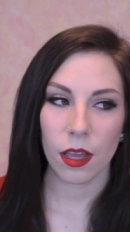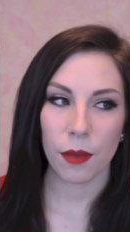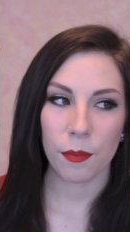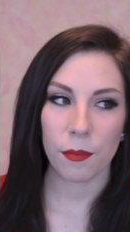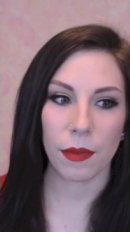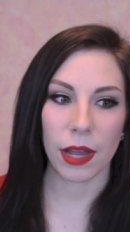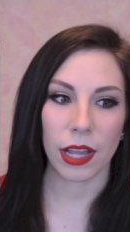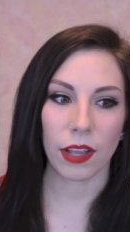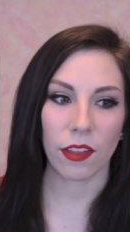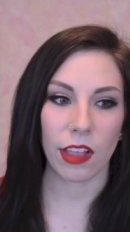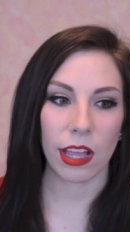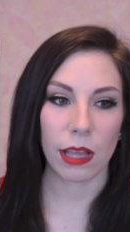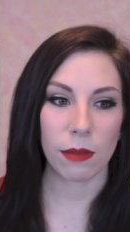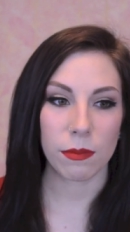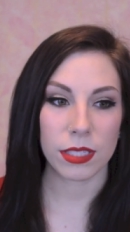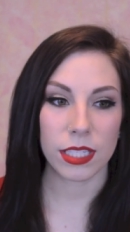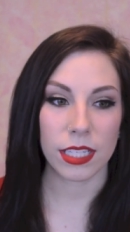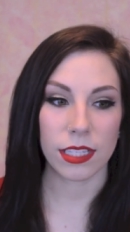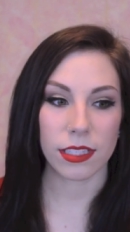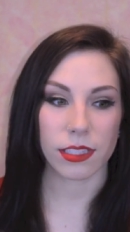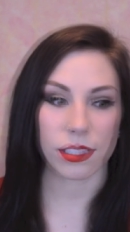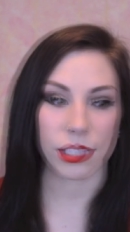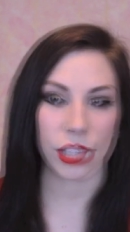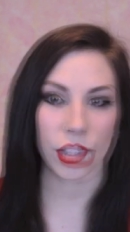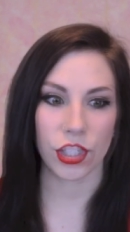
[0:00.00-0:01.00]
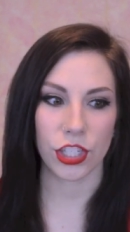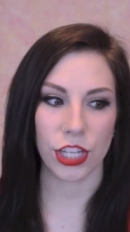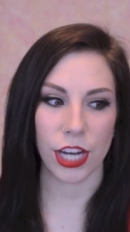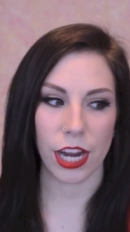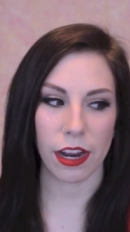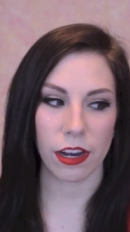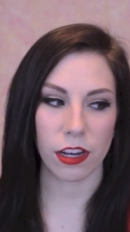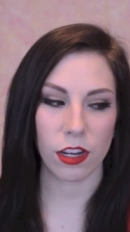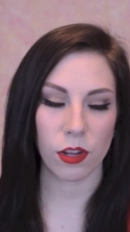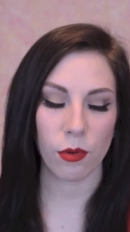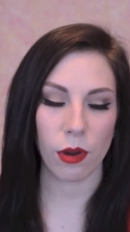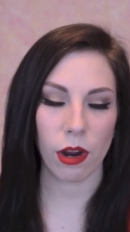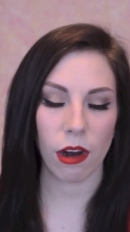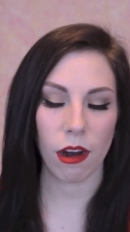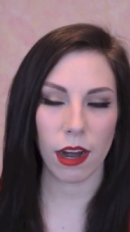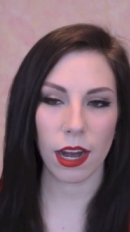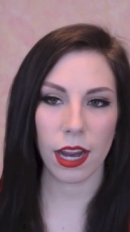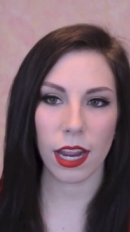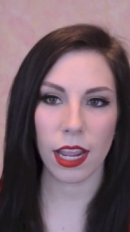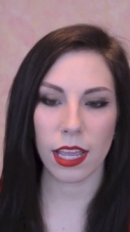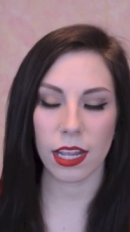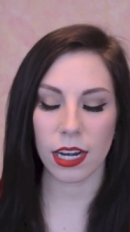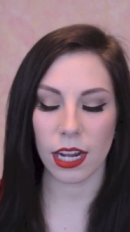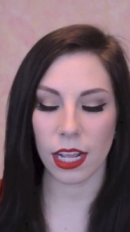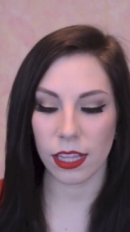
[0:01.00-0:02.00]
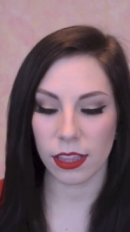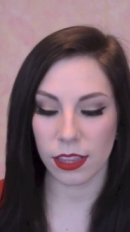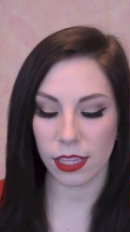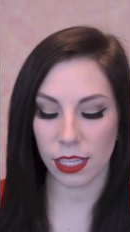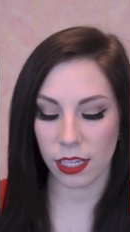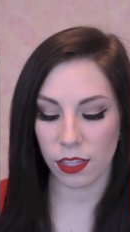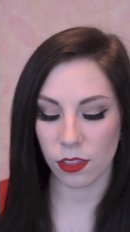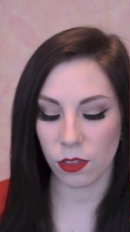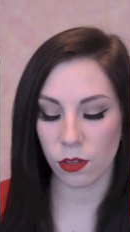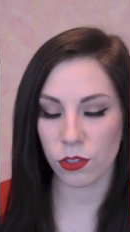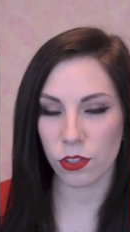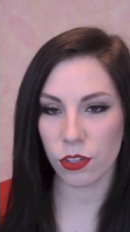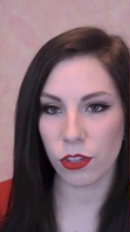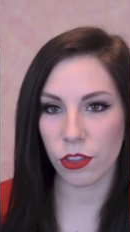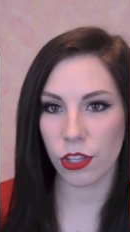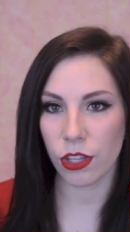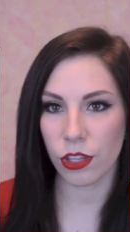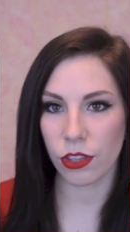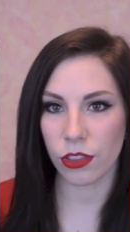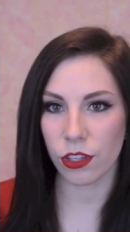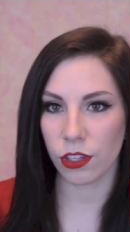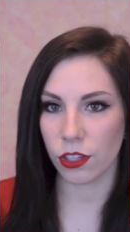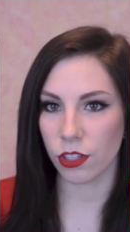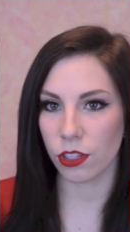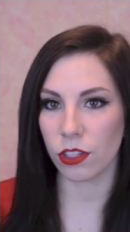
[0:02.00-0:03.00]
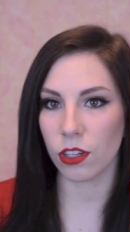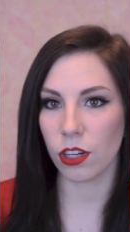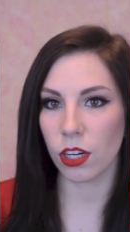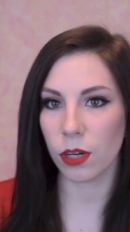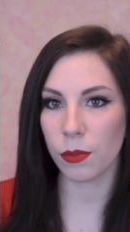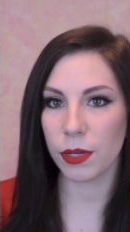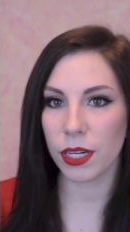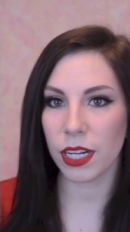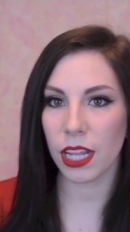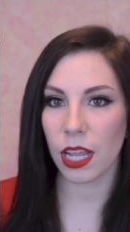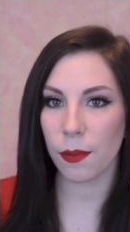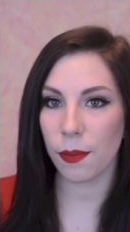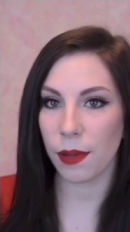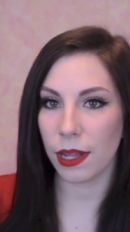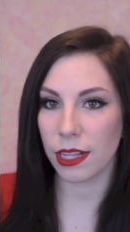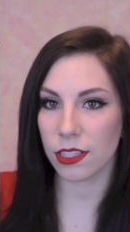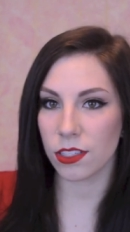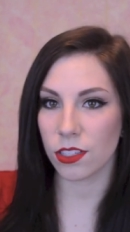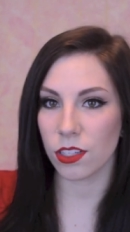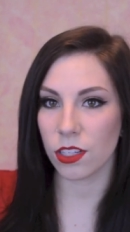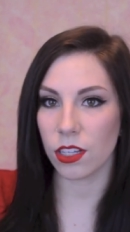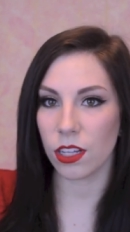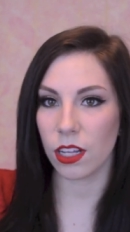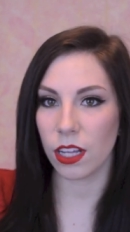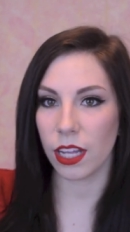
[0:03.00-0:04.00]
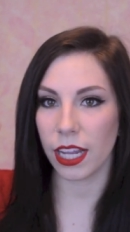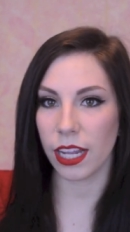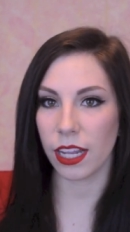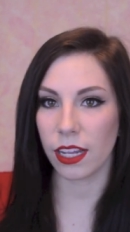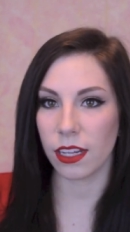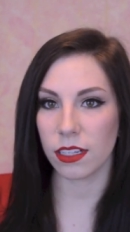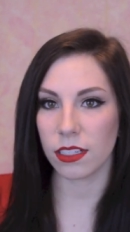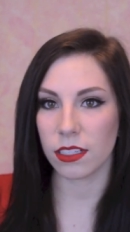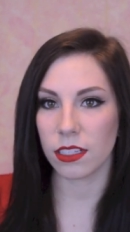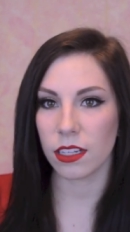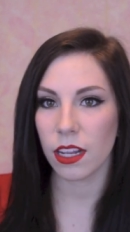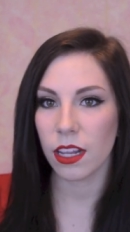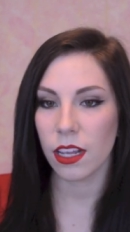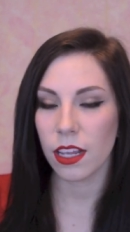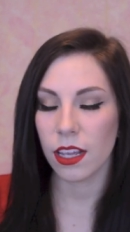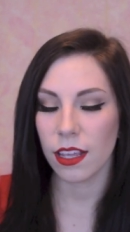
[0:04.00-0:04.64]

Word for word: my glam since last January, and I think those are the, the Urban Decay pencil and